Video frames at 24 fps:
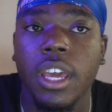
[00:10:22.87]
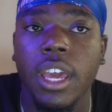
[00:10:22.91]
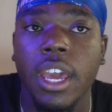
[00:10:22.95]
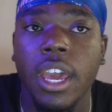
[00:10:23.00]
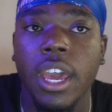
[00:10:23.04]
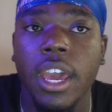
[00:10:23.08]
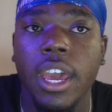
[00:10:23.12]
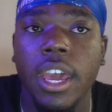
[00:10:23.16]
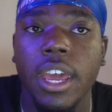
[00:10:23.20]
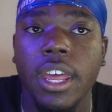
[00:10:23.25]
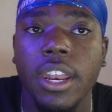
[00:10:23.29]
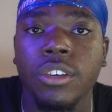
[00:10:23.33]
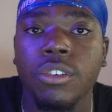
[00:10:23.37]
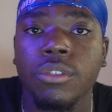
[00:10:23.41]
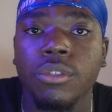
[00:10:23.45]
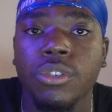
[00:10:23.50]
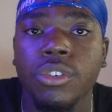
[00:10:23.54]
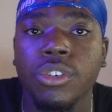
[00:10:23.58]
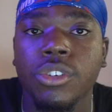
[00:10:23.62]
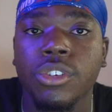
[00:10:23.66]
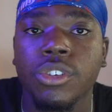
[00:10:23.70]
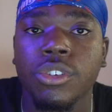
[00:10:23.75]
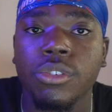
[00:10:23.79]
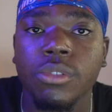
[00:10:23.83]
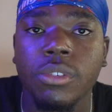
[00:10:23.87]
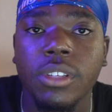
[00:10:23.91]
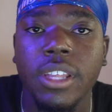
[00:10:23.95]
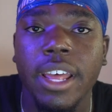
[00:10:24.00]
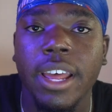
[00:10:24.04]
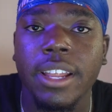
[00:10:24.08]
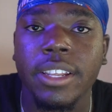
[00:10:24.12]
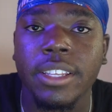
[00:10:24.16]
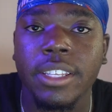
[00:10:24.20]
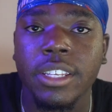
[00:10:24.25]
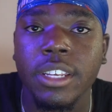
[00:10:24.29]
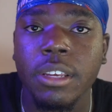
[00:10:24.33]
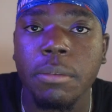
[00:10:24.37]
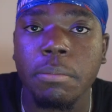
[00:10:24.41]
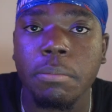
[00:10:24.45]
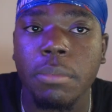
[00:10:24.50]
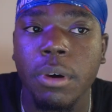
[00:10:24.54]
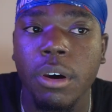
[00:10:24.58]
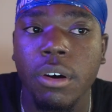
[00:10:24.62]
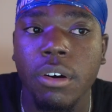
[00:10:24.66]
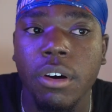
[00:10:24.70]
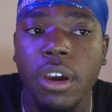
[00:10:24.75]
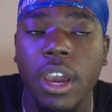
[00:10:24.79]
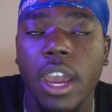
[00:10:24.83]
And you just use that dip
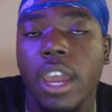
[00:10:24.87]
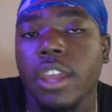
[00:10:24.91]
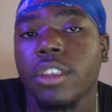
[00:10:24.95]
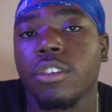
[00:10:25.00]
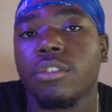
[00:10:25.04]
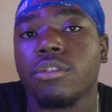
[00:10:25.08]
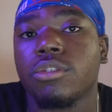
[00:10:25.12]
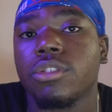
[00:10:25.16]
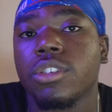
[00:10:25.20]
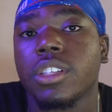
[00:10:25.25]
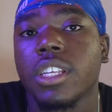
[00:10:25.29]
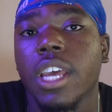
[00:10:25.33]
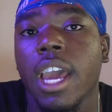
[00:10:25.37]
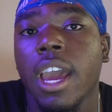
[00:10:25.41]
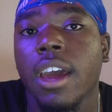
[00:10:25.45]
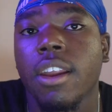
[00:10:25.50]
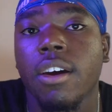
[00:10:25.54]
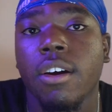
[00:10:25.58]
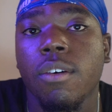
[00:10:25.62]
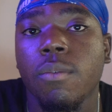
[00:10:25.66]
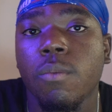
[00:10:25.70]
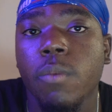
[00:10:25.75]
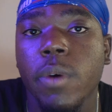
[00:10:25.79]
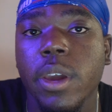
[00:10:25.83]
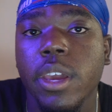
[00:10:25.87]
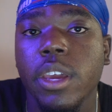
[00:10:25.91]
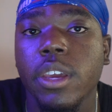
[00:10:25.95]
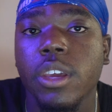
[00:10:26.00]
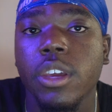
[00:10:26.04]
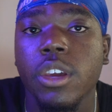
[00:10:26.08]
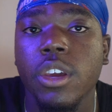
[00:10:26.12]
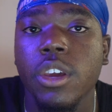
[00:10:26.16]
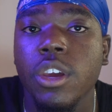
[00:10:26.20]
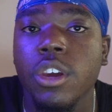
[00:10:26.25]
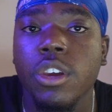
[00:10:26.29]
belt and you just add on weight.